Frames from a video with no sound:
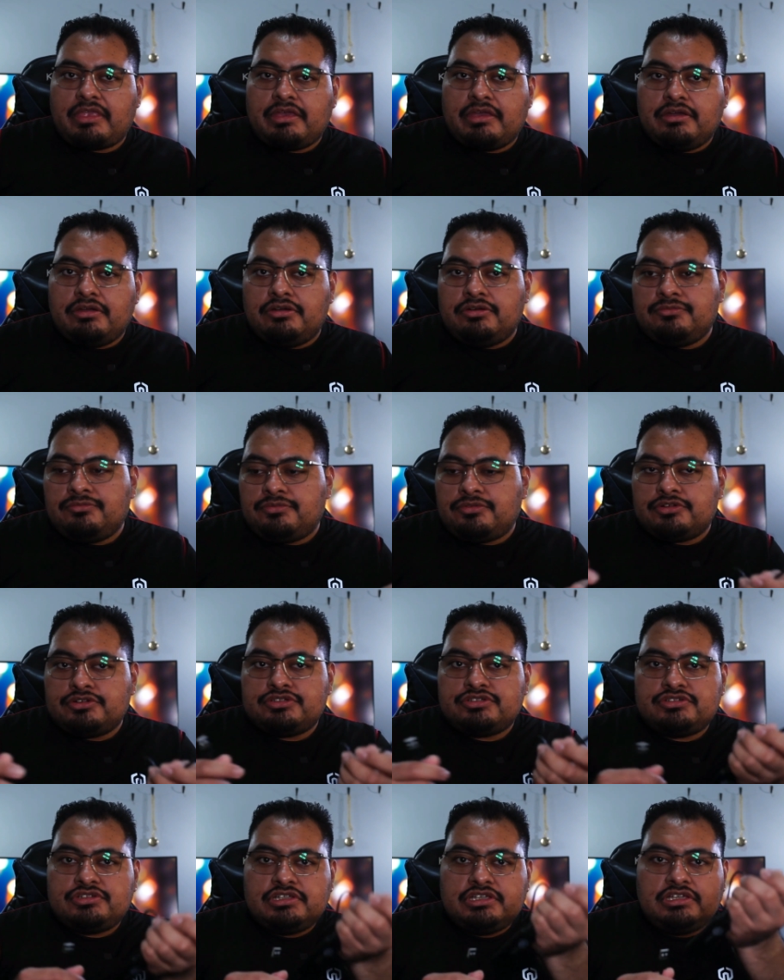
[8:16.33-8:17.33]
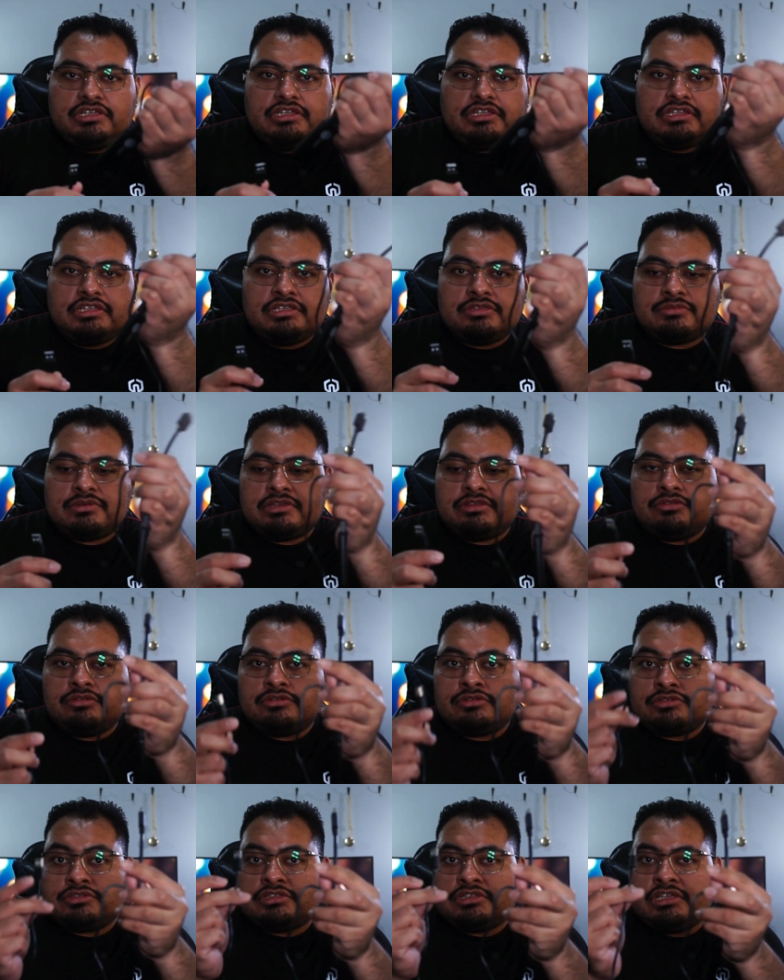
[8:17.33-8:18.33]
unfortunately this one
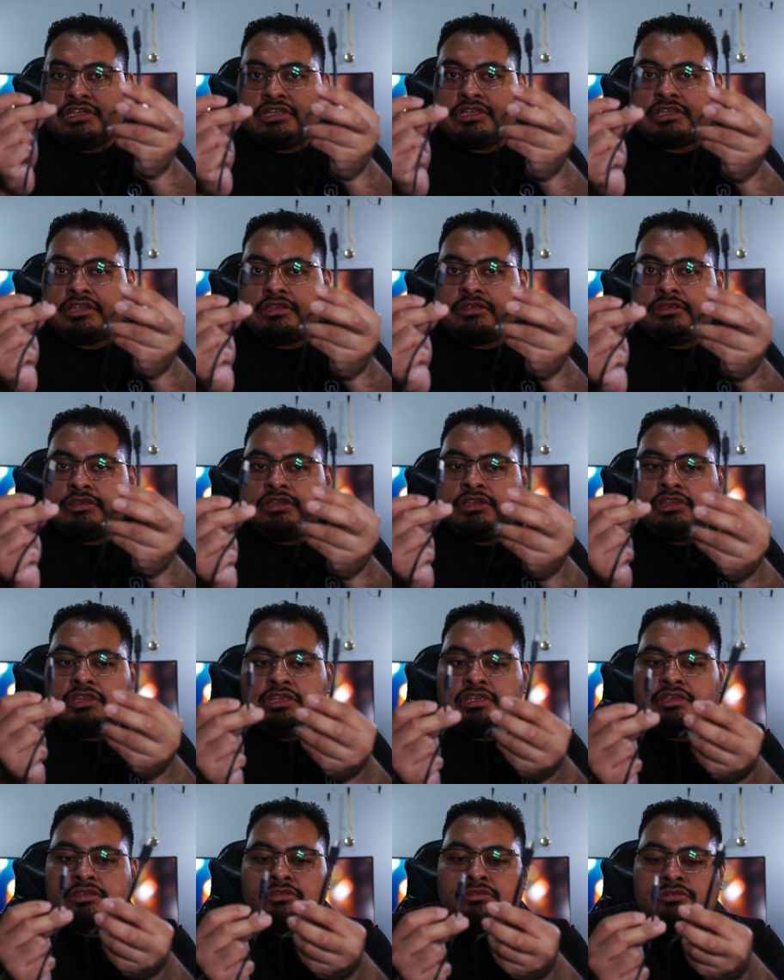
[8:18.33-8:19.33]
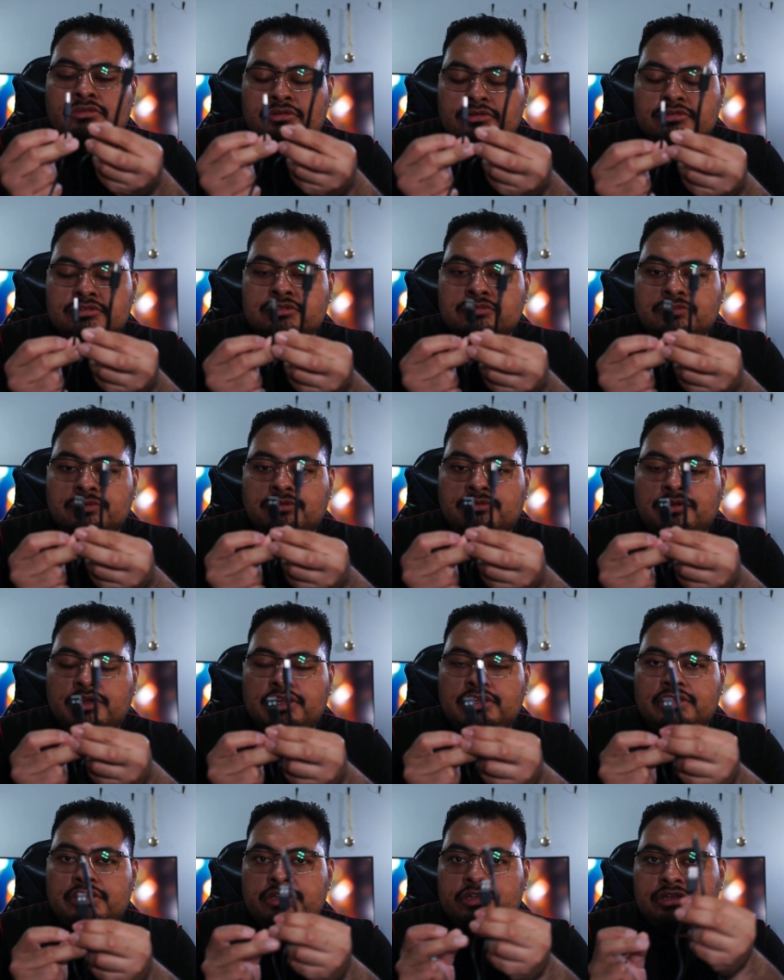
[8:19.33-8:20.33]
does need does
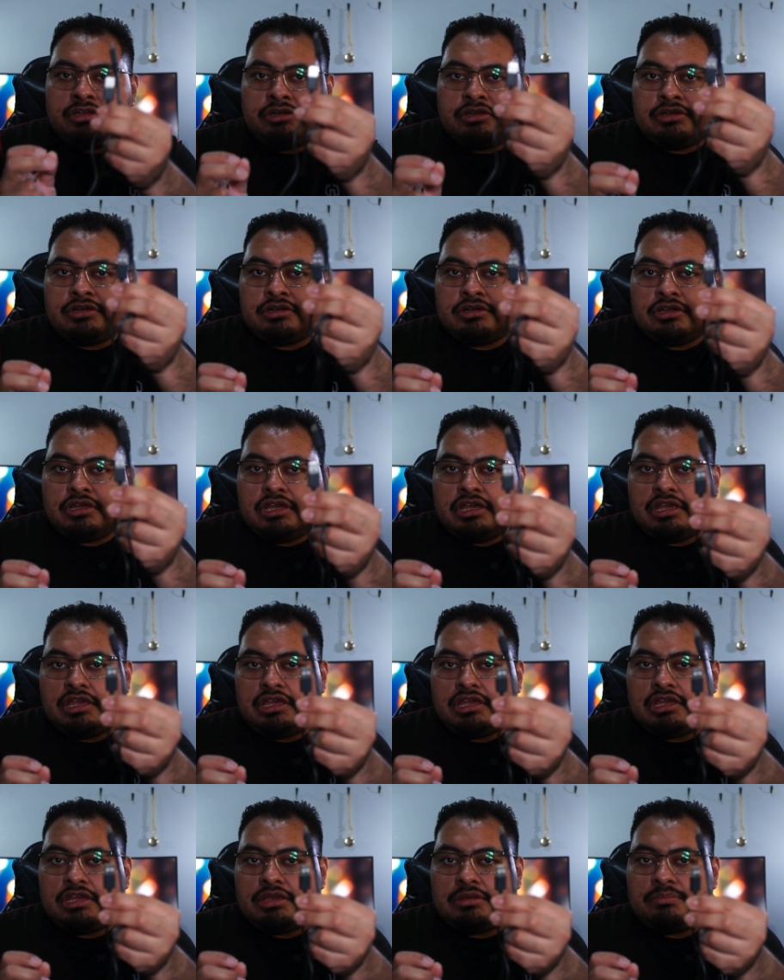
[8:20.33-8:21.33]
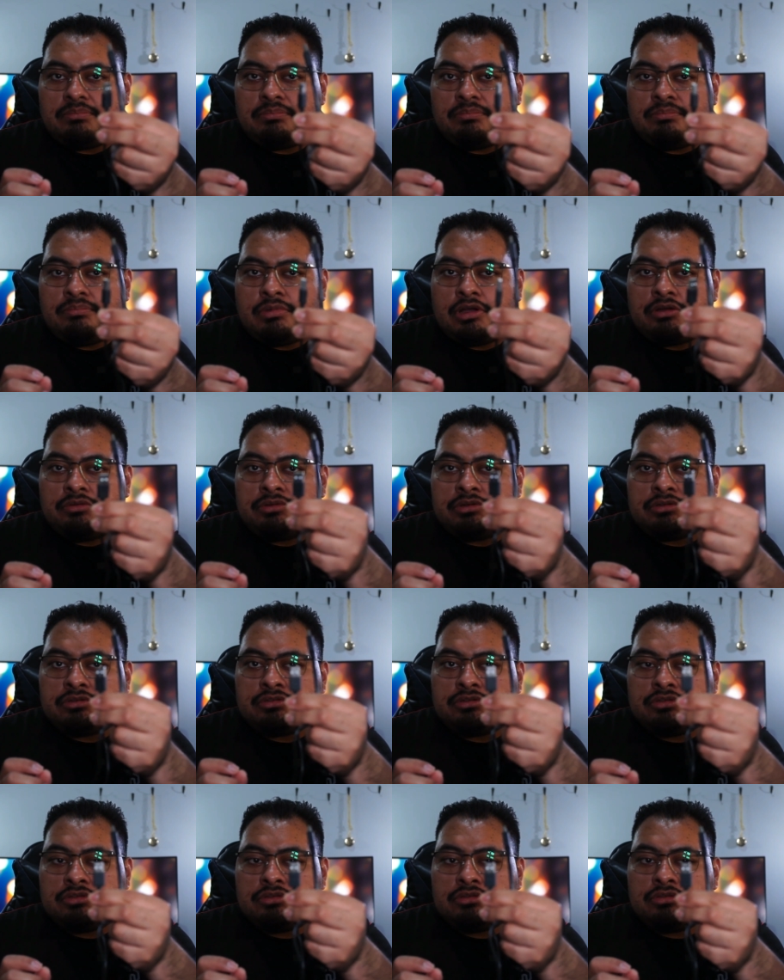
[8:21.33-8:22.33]
require a power
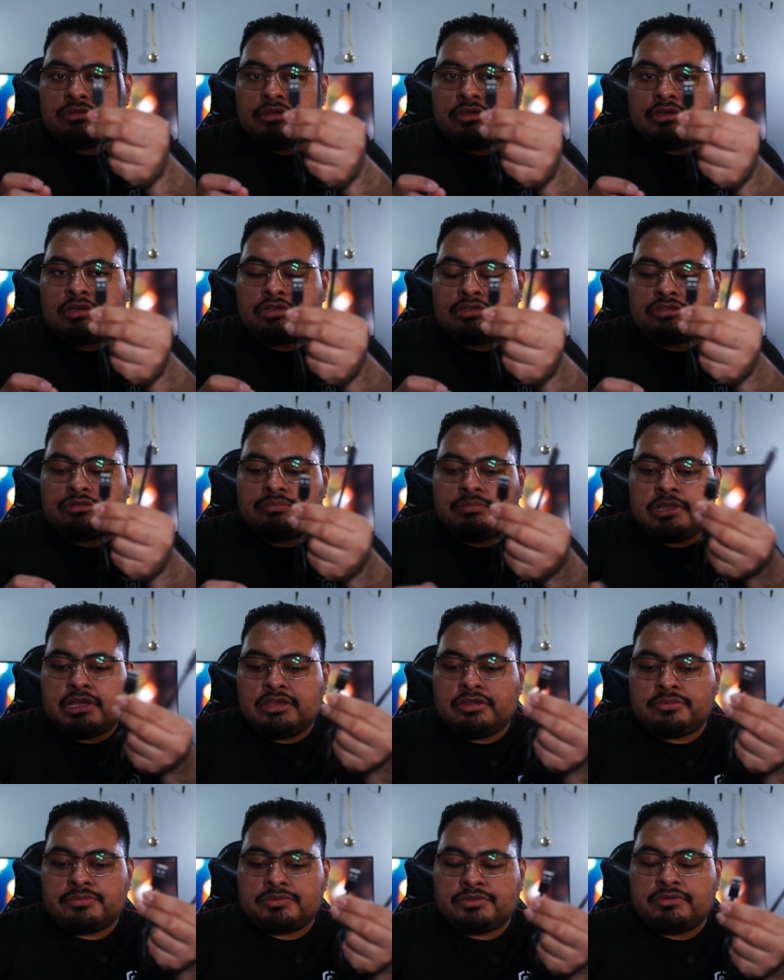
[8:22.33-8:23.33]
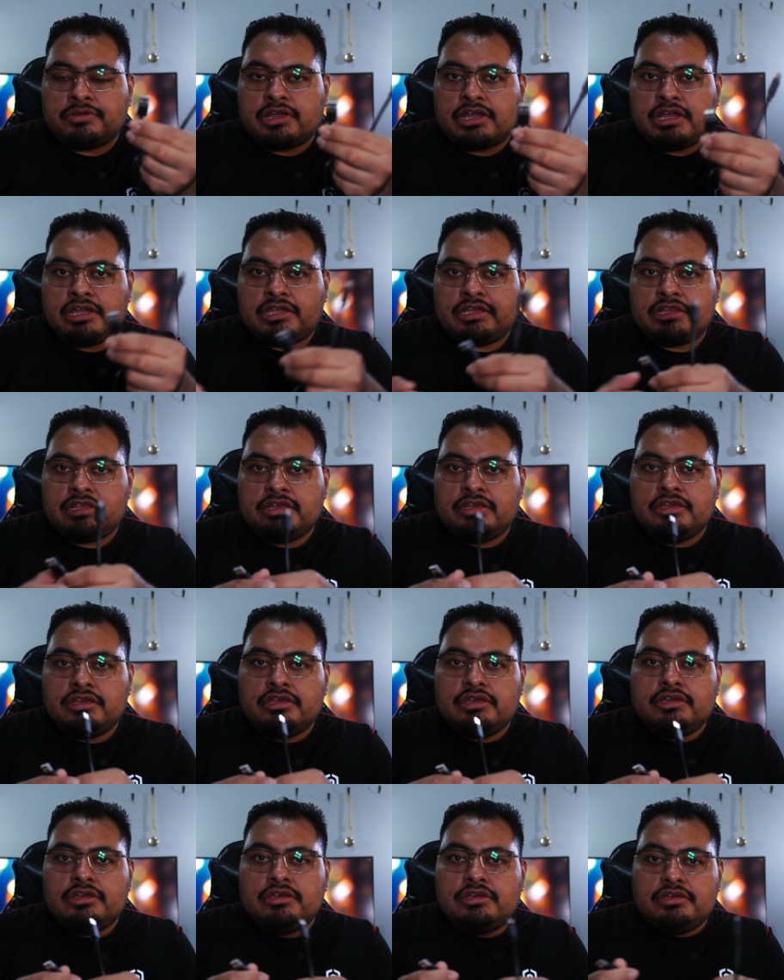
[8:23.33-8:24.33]
a supply of some kind
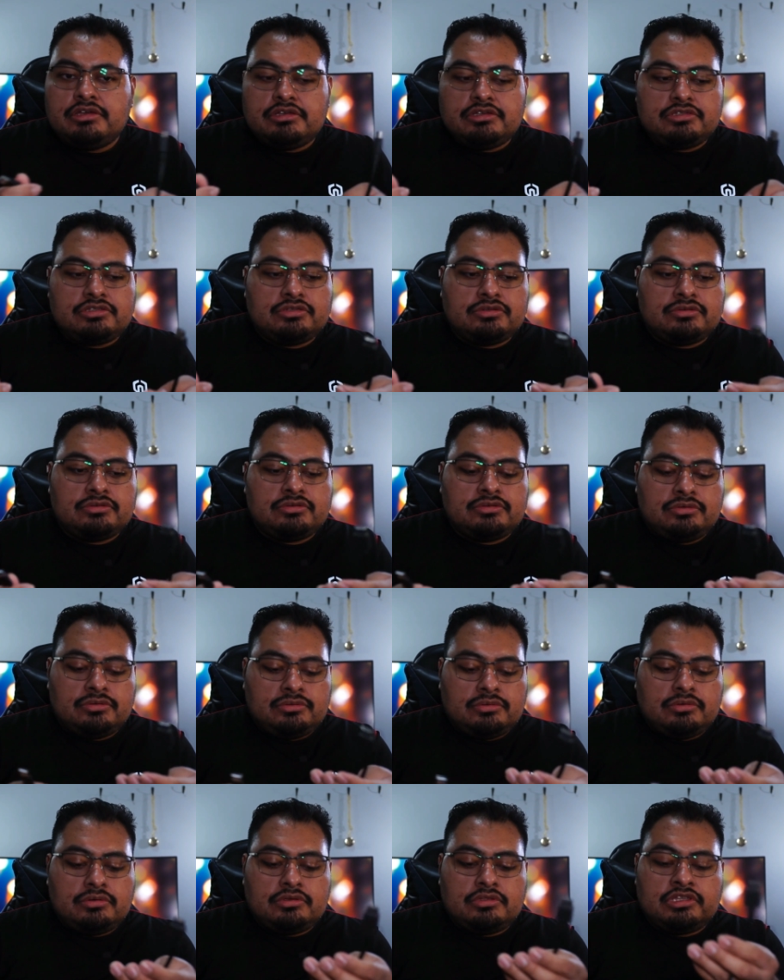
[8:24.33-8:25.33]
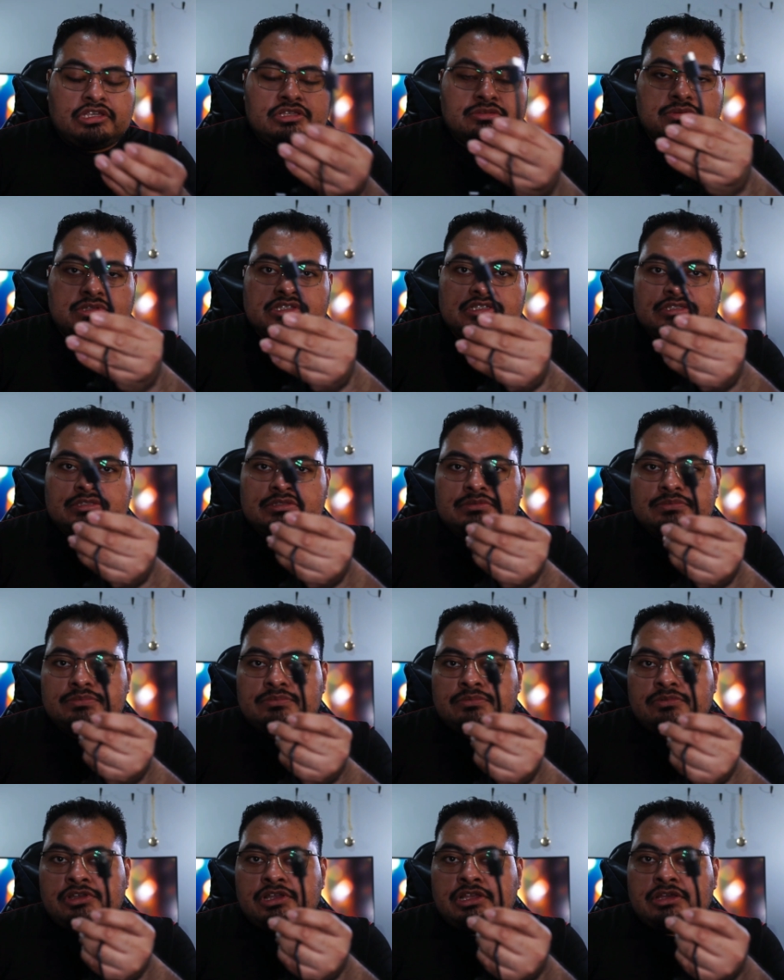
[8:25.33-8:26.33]
so this one is
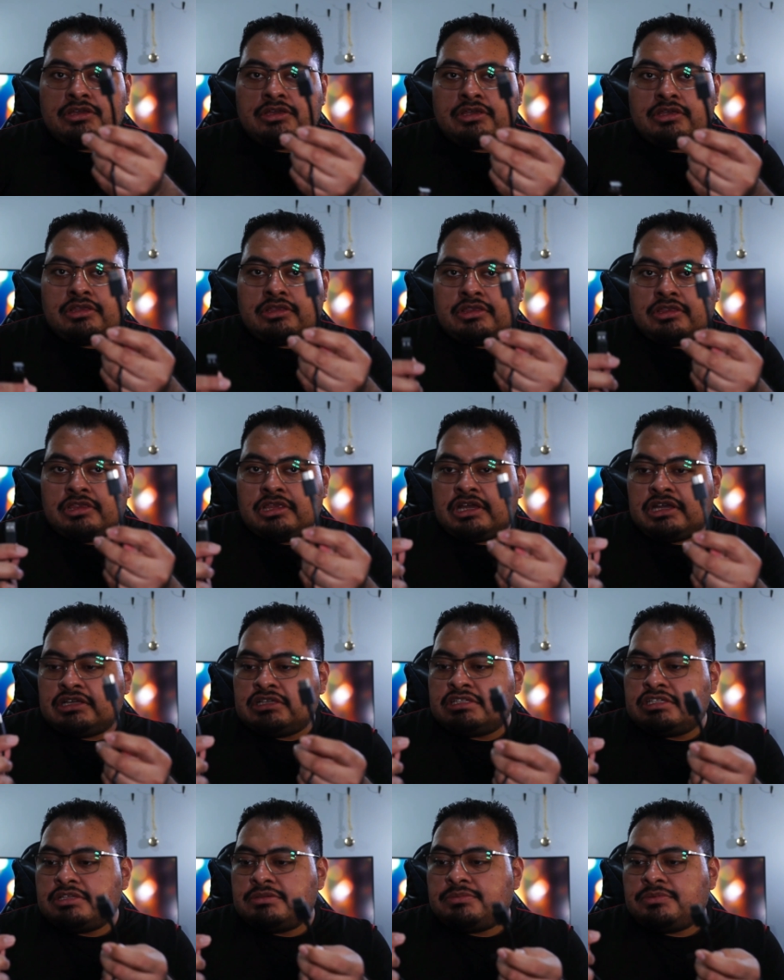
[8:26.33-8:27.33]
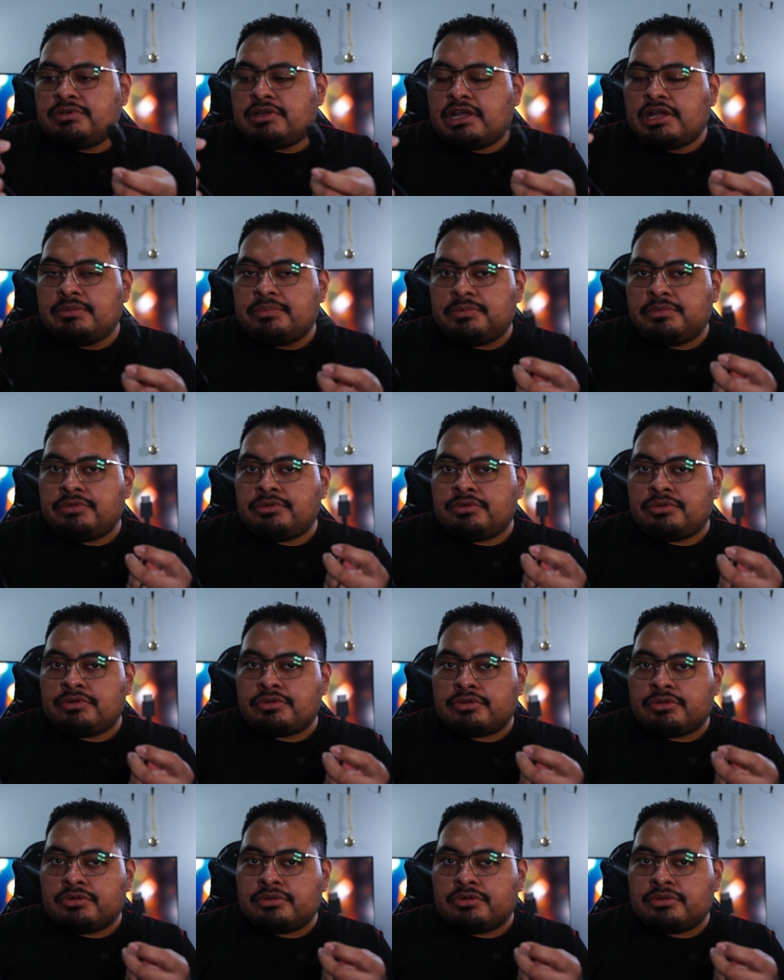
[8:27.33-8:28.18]
really nice if you have your